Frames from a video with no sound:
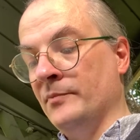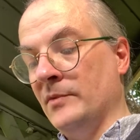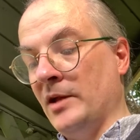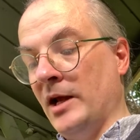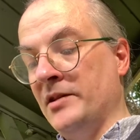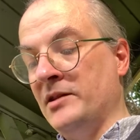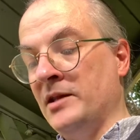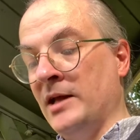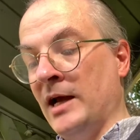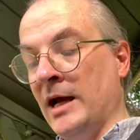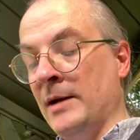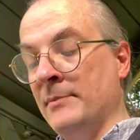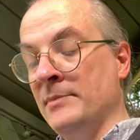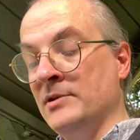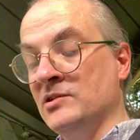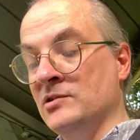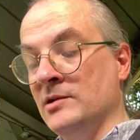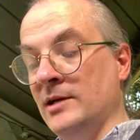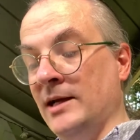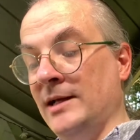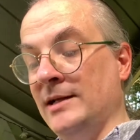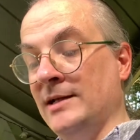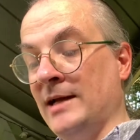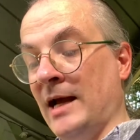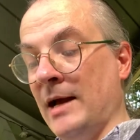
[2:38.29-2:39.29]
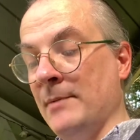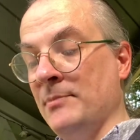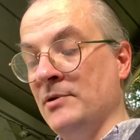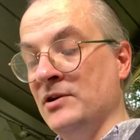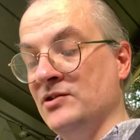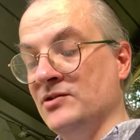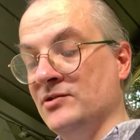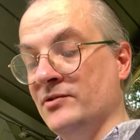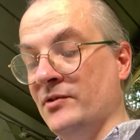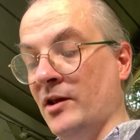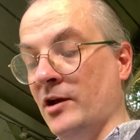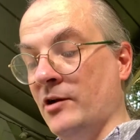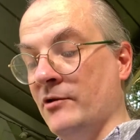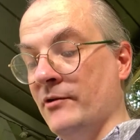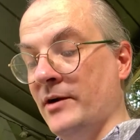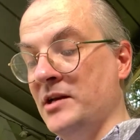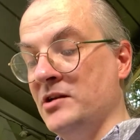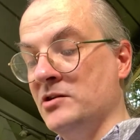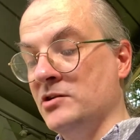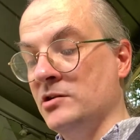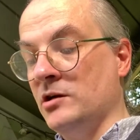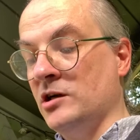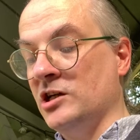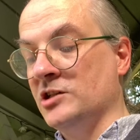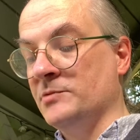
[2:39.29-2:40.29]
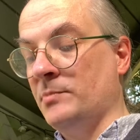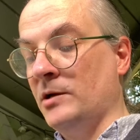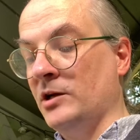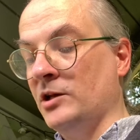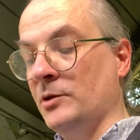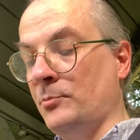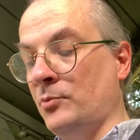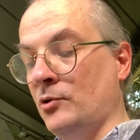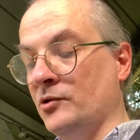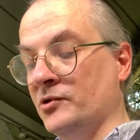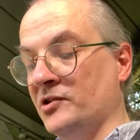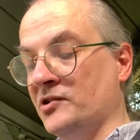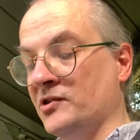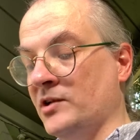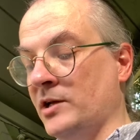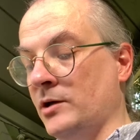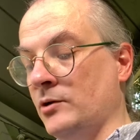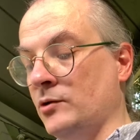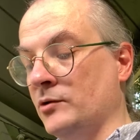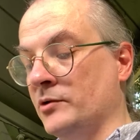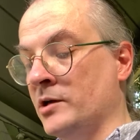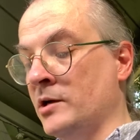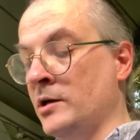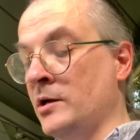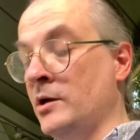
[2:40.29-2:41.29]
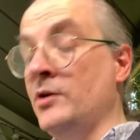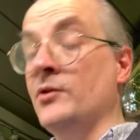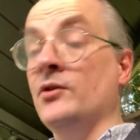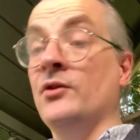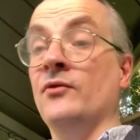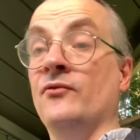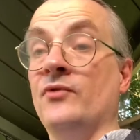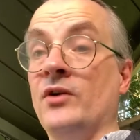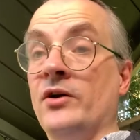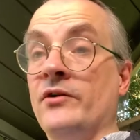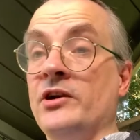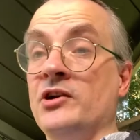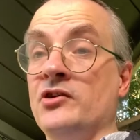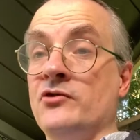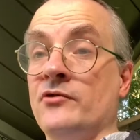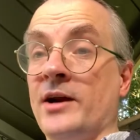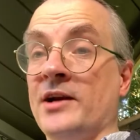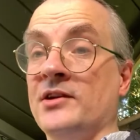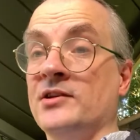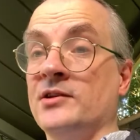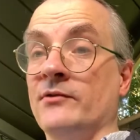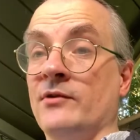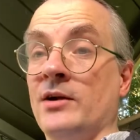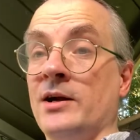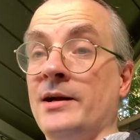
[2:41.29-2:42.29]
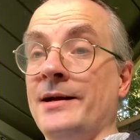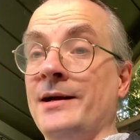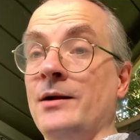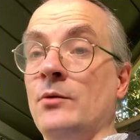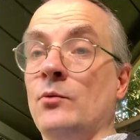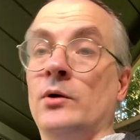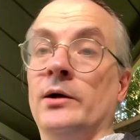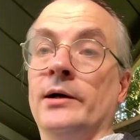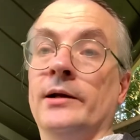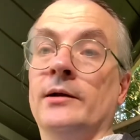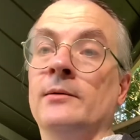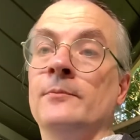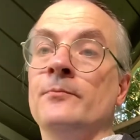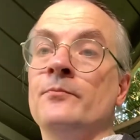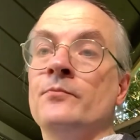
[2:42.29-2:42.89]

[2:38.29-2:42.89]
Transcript: And the inhabitants of the Great Jars by the Potter's Kiln, the very Dregs of Clearwine.